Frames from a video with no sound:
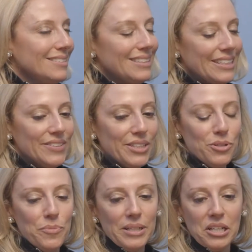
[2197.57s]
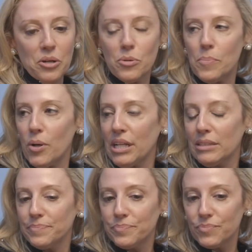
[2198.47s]
even though nobody could go to a party.
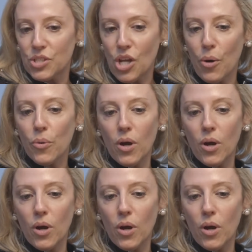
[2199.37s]
So